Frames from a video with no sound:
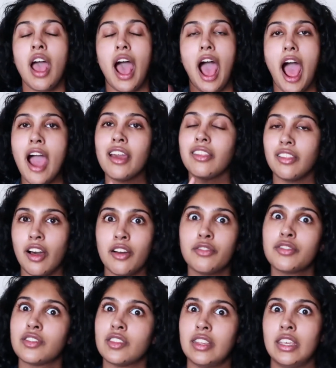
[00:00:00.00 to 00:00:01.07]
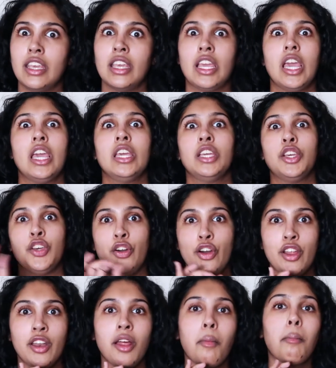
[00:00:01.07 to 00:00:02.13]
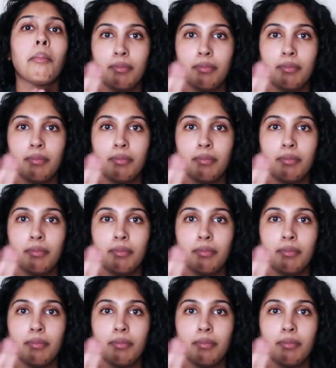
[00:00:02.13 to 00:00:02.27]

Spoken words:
I love seeing a good